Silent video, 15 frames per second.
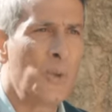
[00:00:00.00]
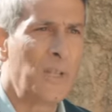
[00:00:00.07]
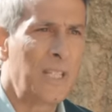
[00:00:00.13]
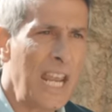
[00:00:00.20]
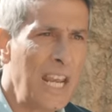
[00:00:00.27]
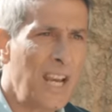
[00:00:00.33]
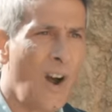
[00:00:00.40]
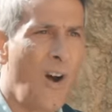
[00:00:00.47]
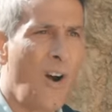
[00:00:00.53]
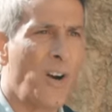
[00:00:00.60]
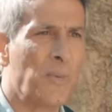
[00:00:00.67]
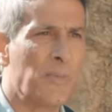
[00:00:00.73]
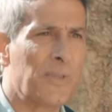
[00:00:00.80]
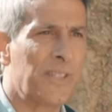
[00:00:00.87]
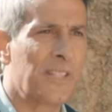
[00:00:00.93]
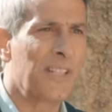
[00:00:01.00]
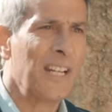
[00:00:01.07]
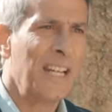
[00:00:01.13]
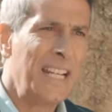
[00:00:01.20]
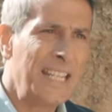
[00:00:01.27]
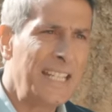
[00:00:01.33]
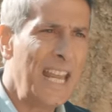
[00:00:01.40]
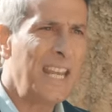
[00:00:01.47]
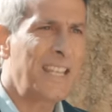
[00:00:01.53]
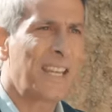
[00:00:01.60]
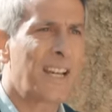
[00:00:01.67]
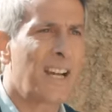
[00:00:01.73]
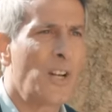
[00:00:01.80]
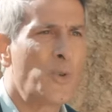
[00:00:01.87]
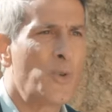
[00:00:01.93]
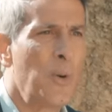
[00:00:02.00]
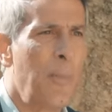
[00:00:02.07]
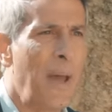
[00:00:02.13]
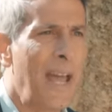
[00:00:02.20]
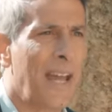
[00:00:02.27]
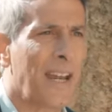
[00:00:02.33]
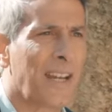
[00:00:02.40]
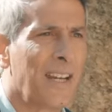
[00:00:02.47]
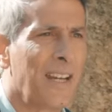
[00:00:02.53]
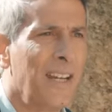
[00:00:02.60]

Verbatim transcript: to take arms, take the country back.